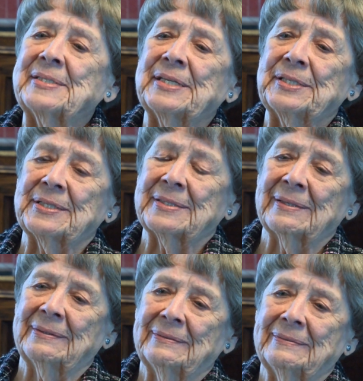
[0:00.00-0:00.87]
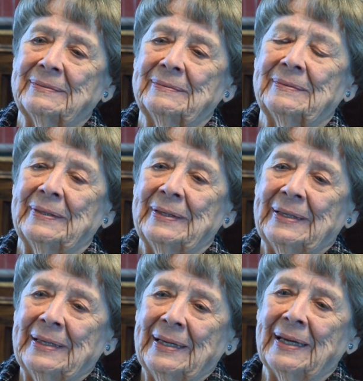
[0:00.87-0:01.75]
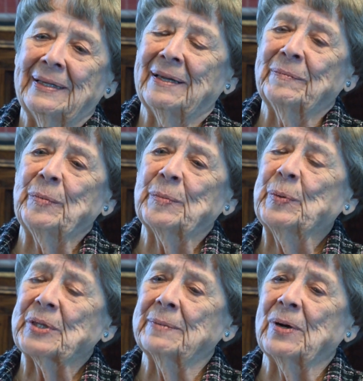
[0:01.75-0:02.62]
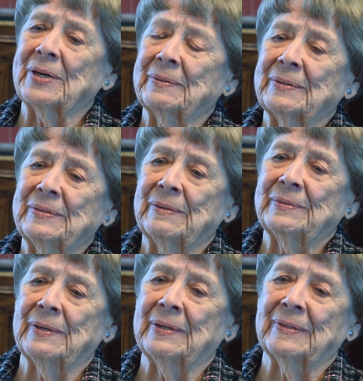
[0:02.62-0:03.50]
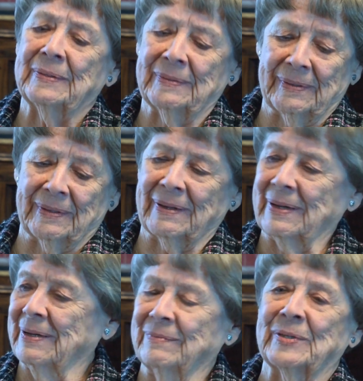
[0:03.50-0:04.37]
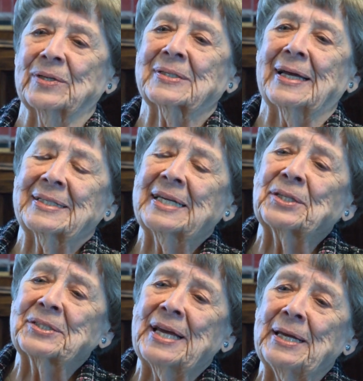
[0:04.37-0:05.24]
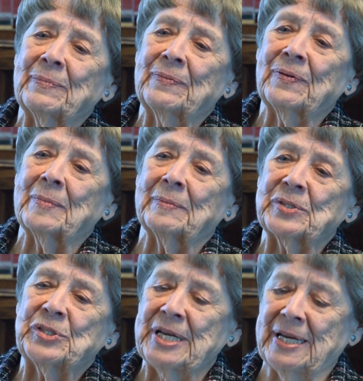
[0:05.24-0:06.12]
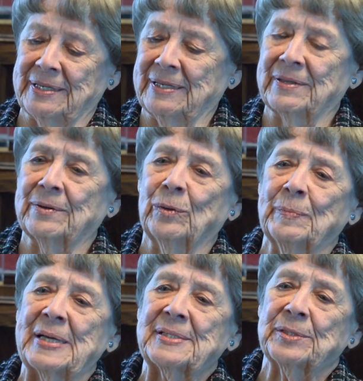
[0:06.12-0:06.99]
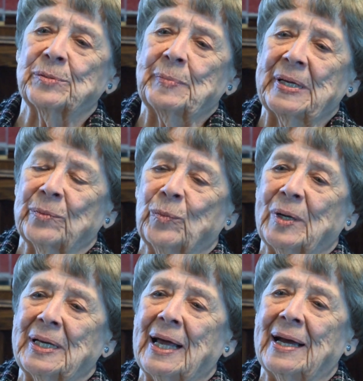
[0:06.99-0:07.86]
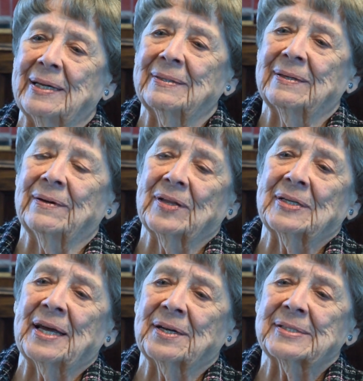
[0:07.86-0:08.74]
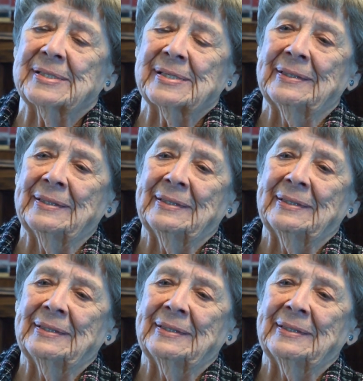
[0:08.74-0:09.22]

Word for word: messages and then we would put them on a what looked like ticker tape from a machine. That The whole message would be in one line of the letters.